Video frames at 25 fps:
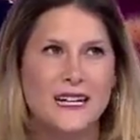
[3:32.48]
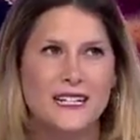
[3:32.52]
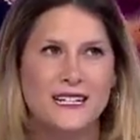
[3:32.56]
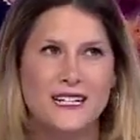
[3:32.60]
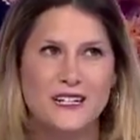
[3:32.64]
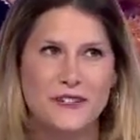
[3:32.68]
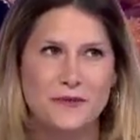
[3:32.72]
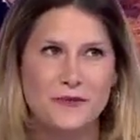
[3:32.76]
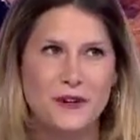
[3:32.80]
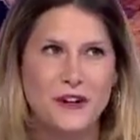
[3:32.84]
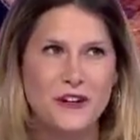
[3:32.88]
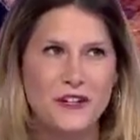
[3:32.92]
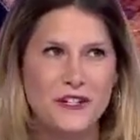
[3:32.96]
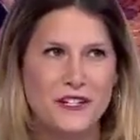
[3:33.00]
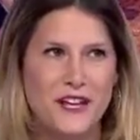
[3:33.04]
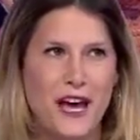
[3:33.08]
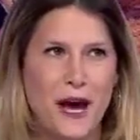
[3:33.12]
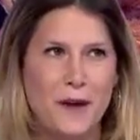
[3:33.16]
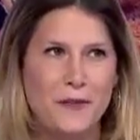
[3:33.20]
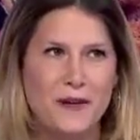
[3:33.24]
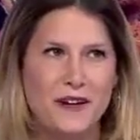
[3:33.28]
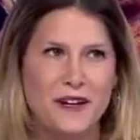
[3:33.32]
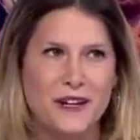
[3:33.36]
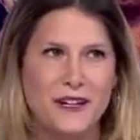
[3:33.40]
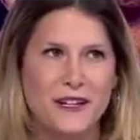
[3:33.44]
This march is
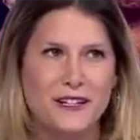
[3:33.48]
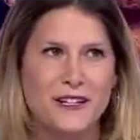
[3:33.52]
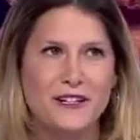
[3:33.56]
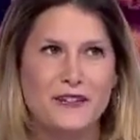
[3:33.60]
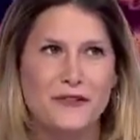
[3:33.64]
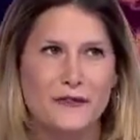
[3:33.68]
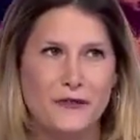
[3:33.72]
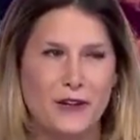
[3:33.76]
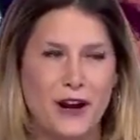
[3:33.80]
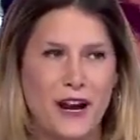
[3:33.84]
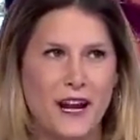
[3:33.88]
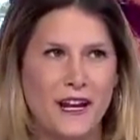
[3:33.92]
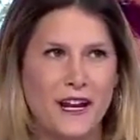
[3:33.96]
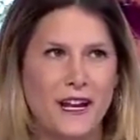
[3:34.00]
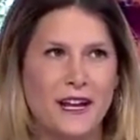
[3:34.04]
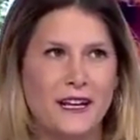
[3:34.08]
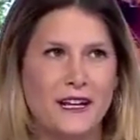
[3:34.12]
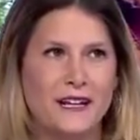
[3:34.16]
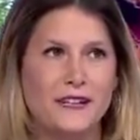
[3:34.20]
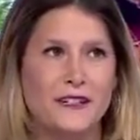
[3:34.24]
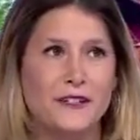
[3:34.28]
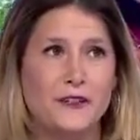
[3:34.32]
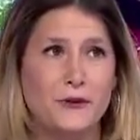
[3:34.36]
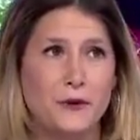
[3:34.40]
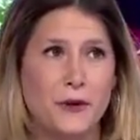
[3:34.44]
happening this
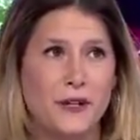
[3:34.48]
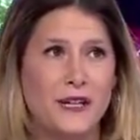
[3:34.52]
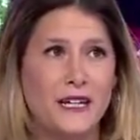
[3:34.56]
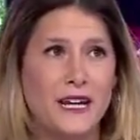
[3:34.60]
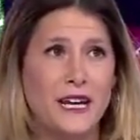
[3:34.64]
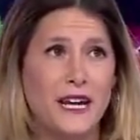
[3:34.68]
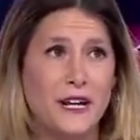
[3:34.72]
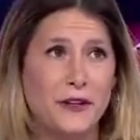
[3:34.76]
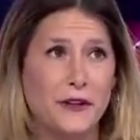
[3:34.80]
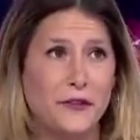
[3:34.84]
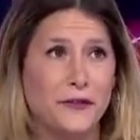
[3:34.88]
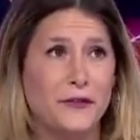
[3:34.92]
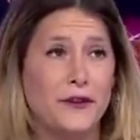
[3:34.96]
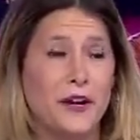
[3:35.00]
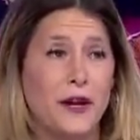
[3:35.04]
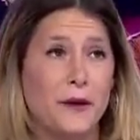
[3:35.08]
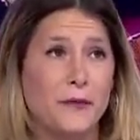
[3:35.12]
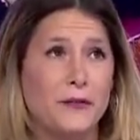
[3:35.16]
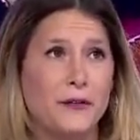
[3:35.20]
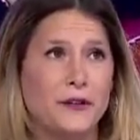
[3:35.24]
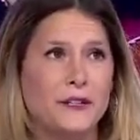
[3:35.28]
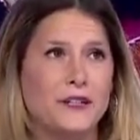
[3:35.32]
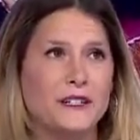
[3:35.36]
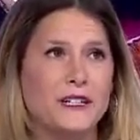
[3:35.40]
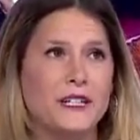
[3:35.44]
Friday, the 28th of
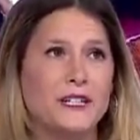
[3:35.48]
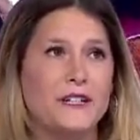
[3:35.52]
April.